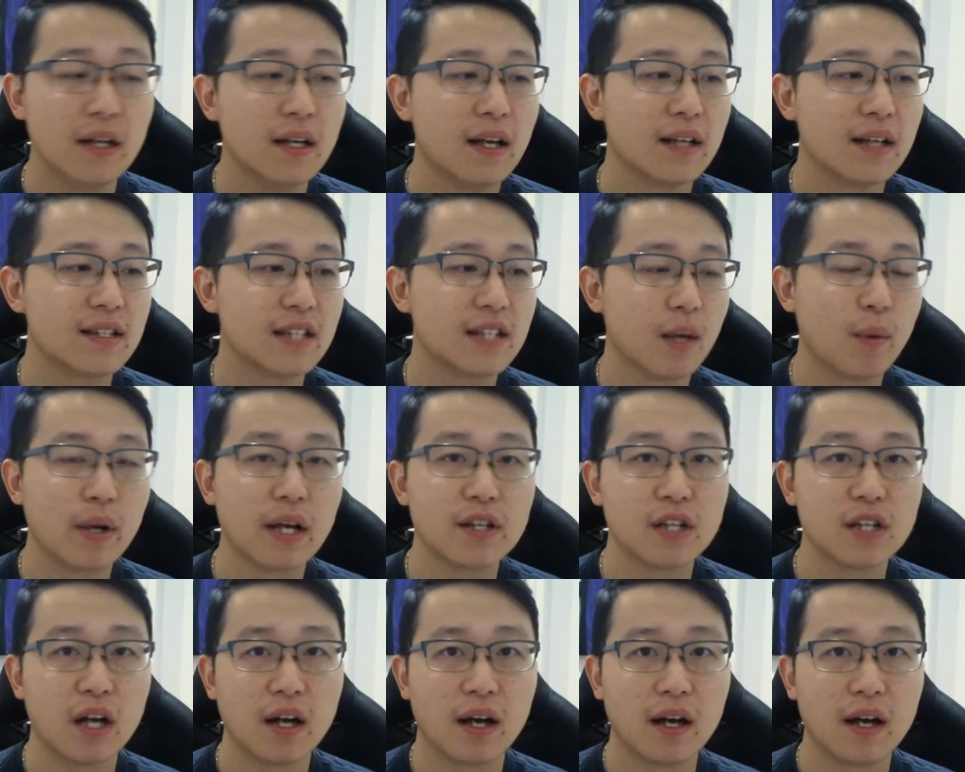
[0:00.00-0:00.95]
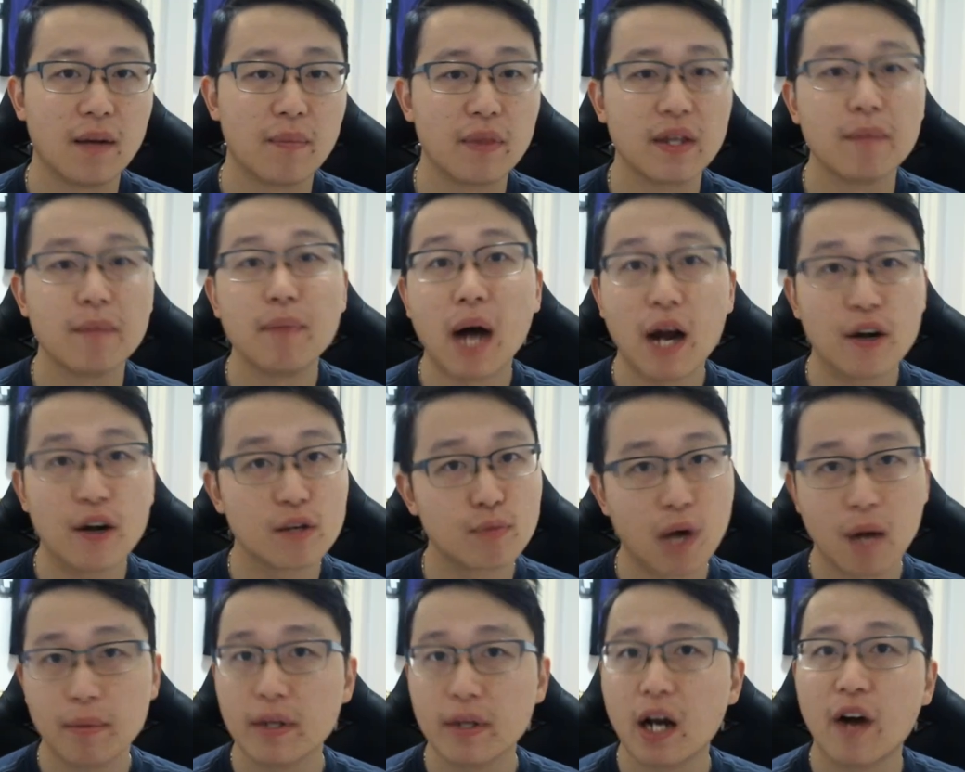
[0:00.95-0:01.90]
someone has, uh, the buyer has
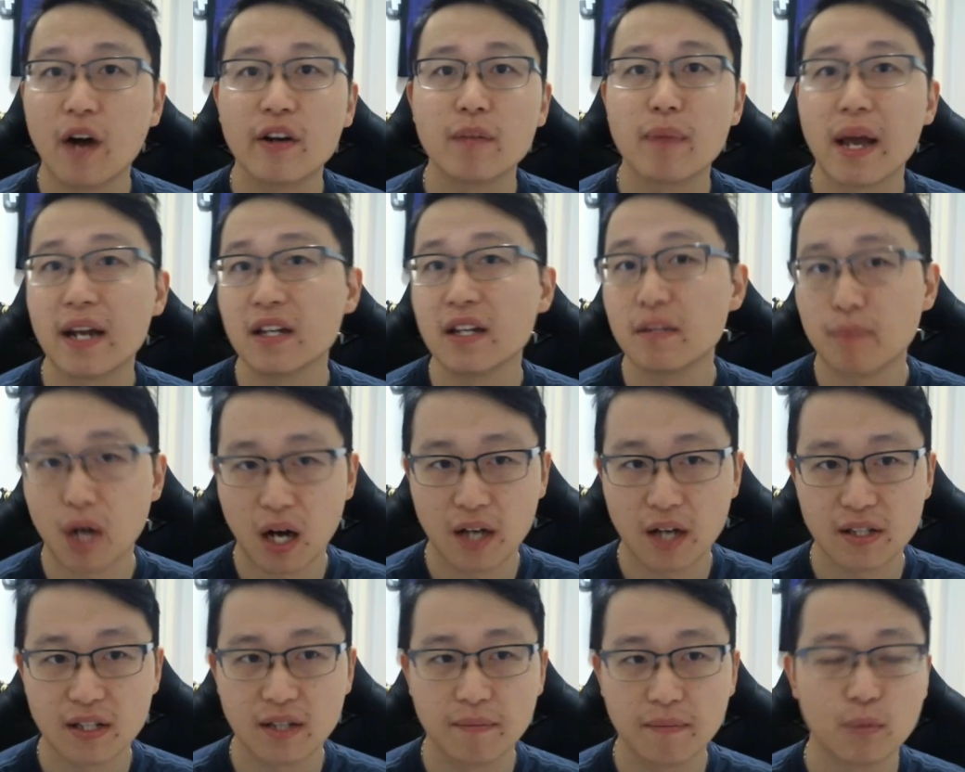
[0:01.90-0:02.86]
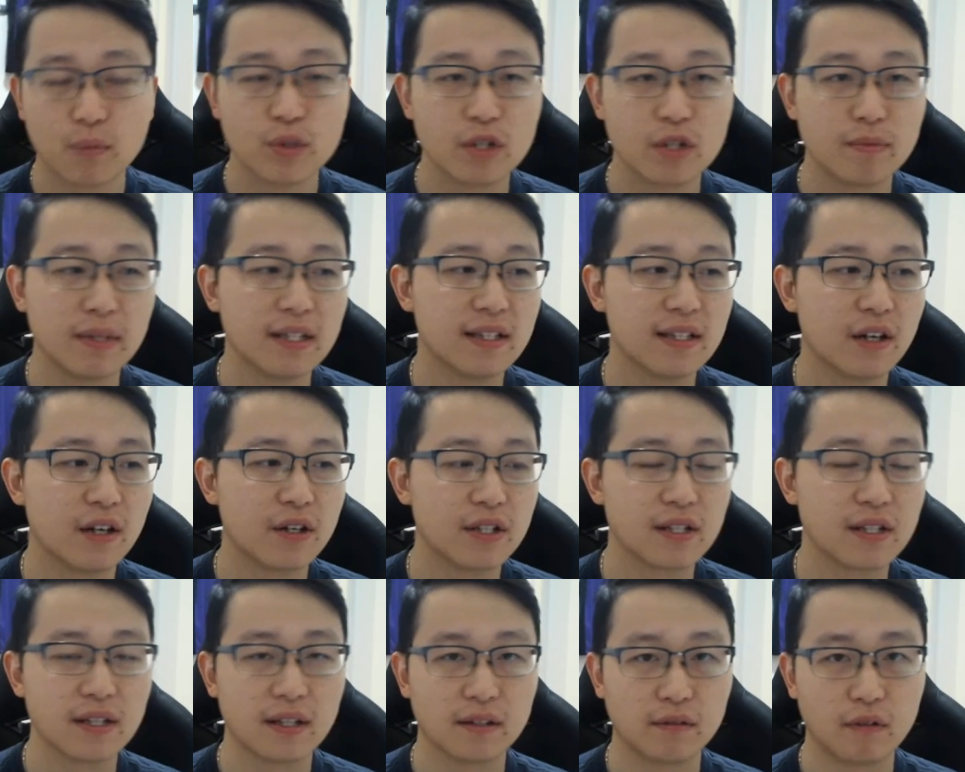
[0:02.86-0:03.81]
probably already paid a deposit, which means
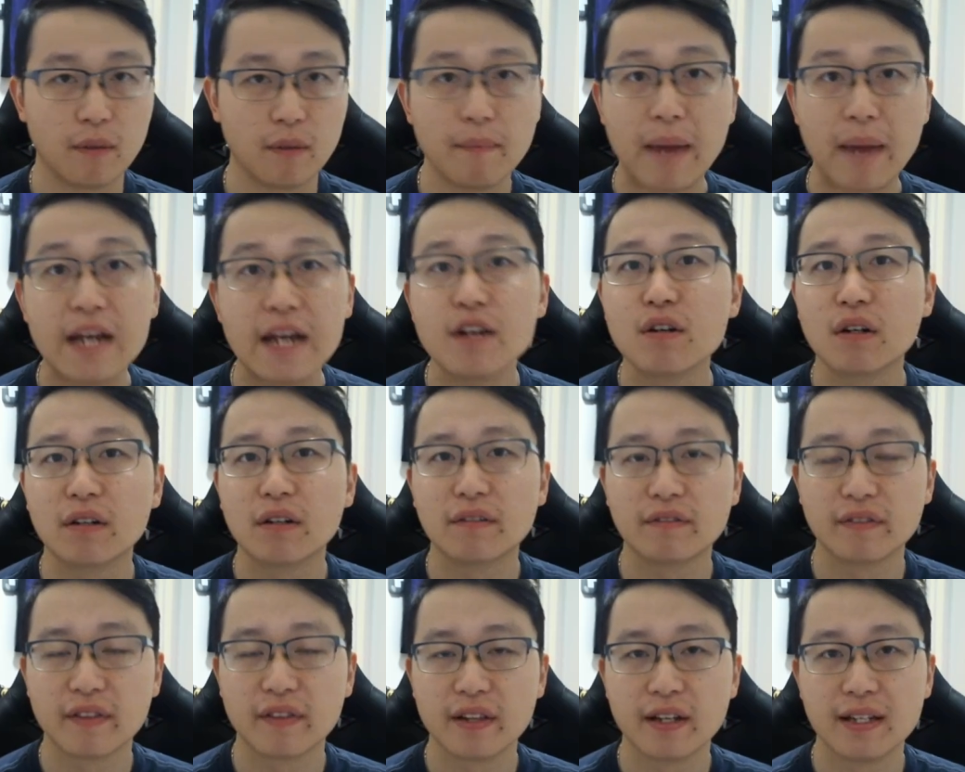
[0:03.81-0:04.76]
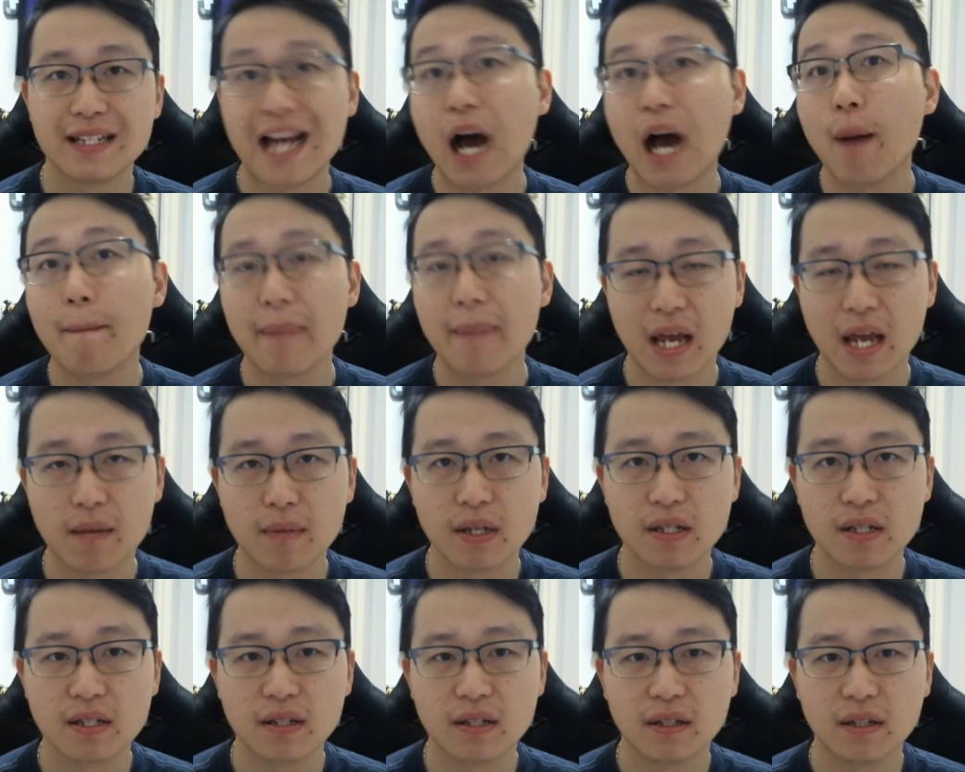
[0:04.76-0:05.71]
there's the remainder of the down
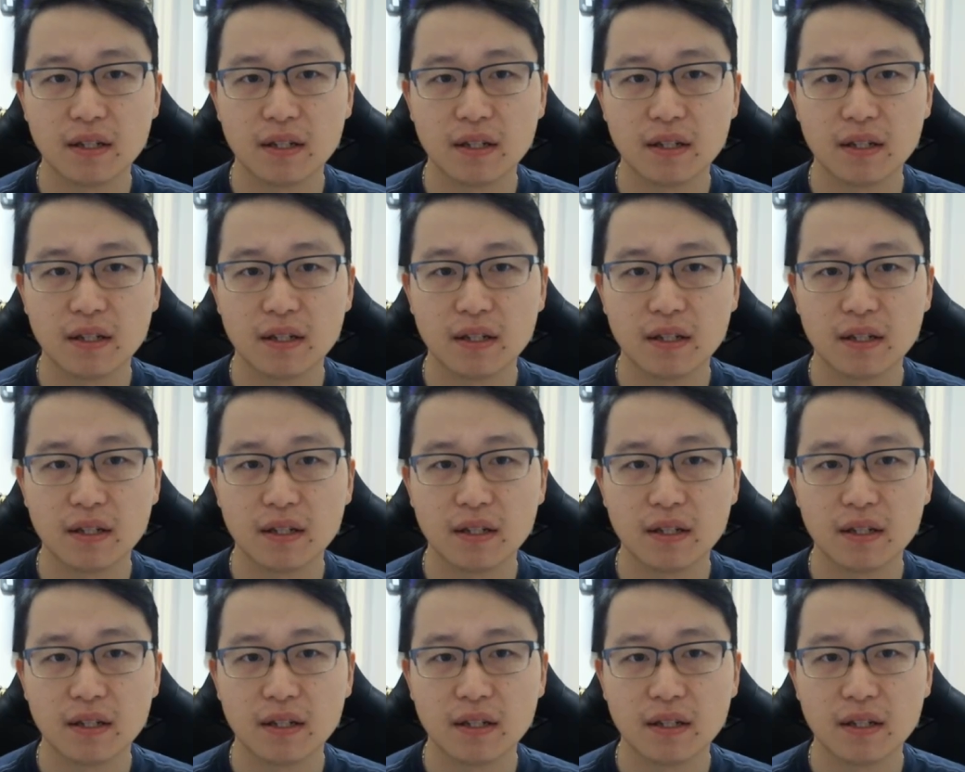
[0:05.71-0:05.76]
payment